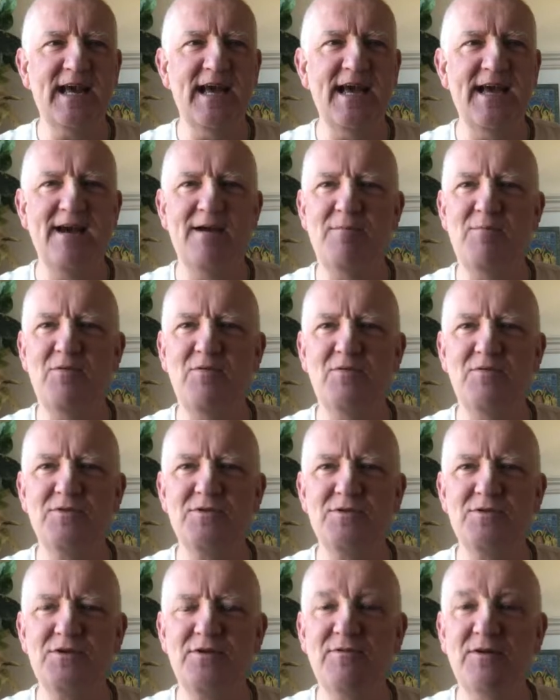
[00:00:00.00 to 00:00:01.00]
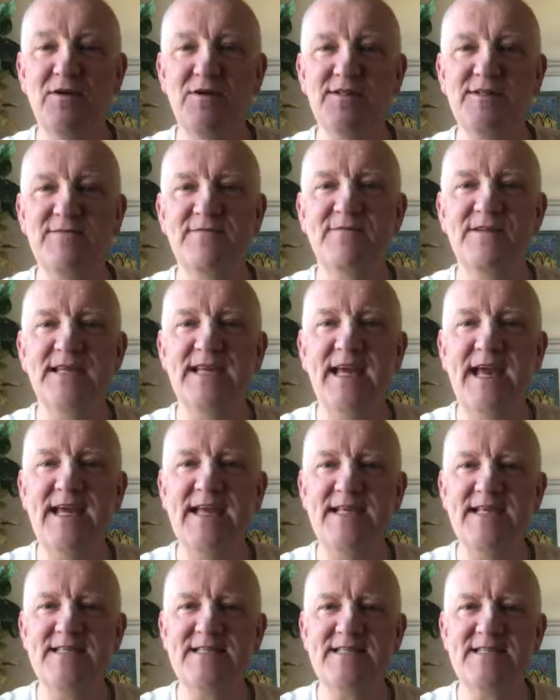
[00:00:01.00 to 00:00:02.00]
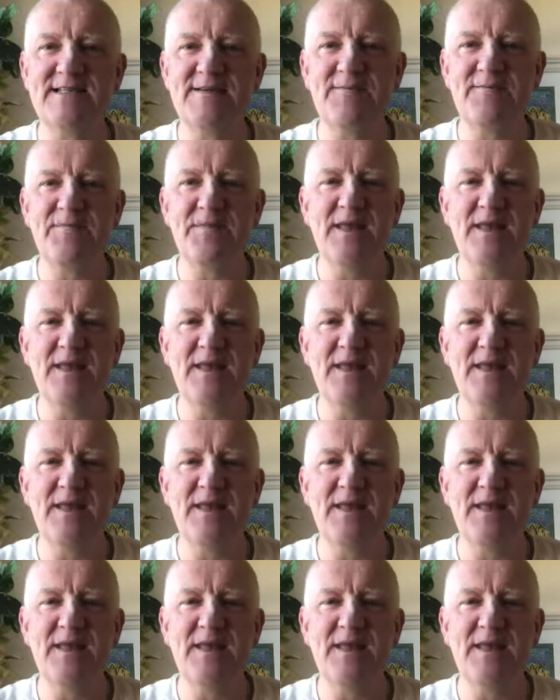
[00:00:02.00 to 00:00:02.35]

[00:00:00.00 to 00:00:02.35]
at airports, you've got different gates.